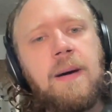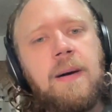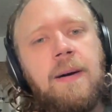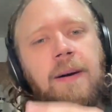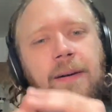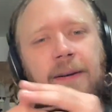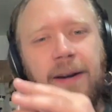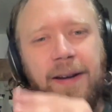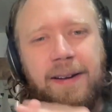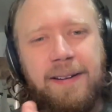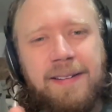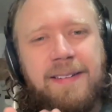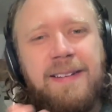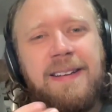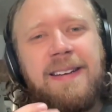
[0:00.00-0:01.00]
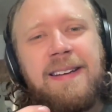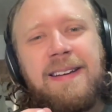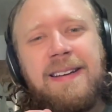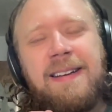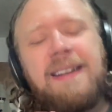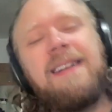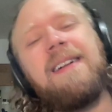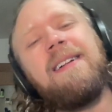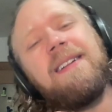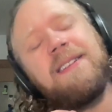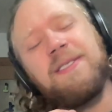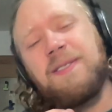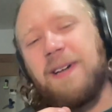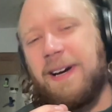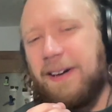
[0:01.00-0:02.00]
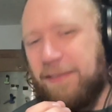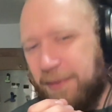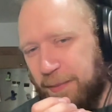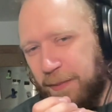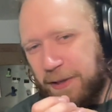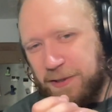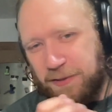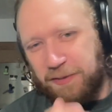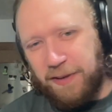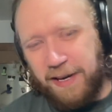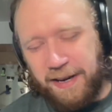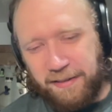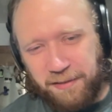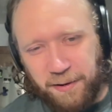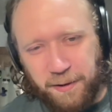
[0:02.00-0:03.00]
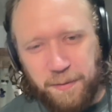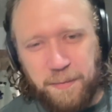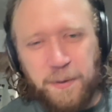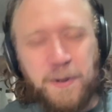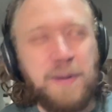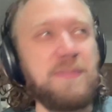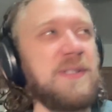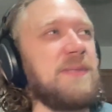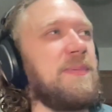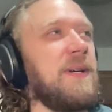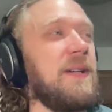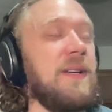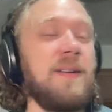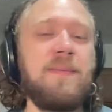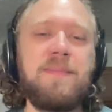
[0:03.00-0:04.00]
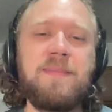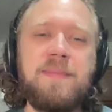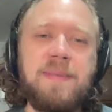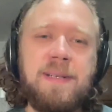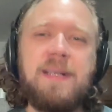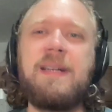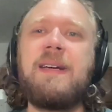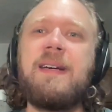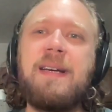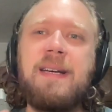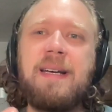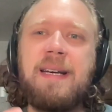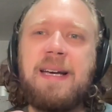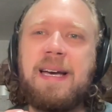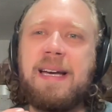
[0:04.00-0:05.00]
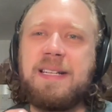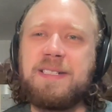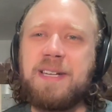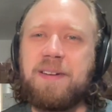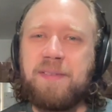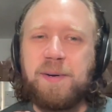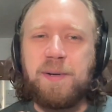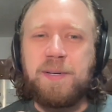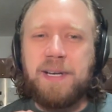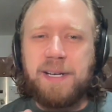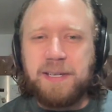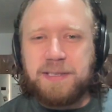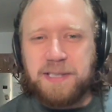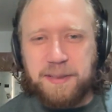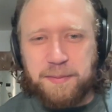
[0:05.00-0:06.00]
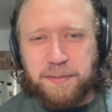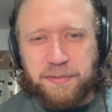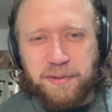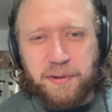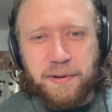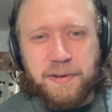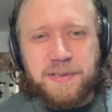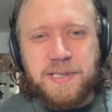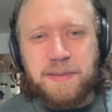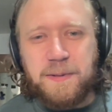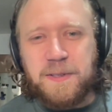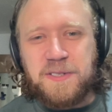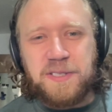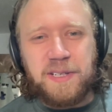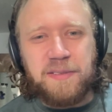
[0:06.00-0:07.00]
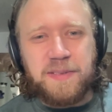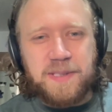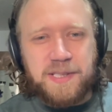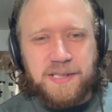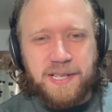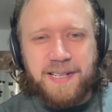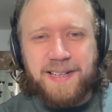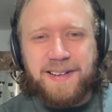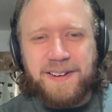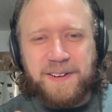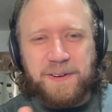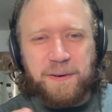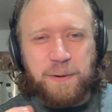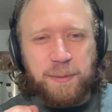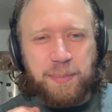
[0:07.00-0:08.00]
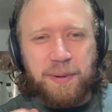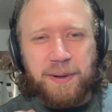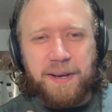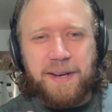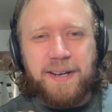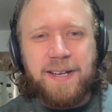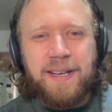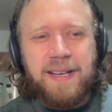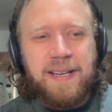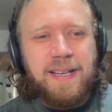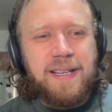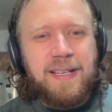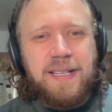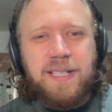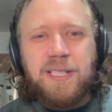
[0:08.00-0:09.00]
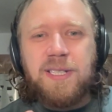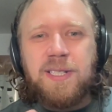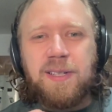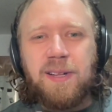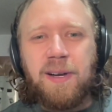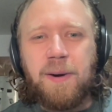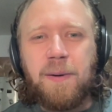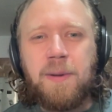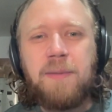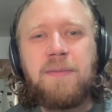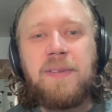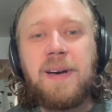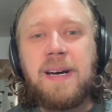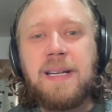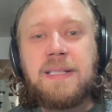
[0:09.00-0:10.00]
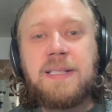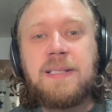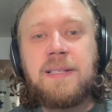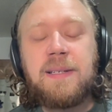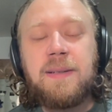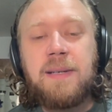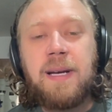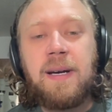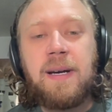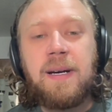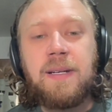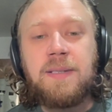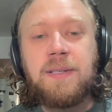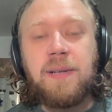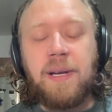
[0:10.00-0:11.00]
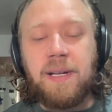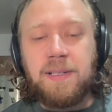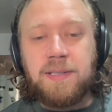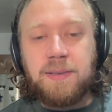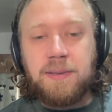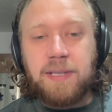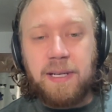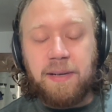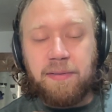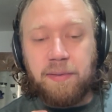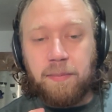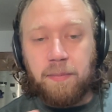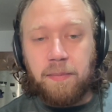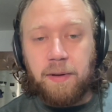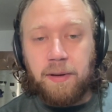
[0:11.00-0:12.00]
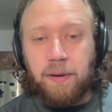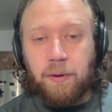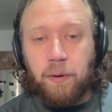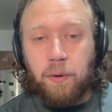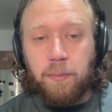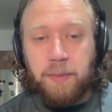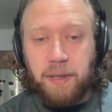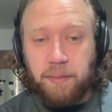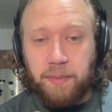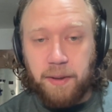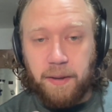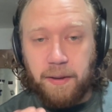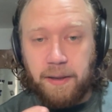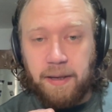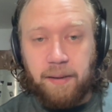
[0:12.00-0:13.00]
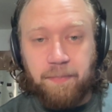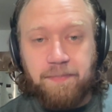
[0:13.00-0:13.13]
Alright, let's try it from measure 5 a little more up to speed. As I've heard Doc say before, some of this stuff is harder to play slow than fast. So yeah, let's take it from the whole B part now.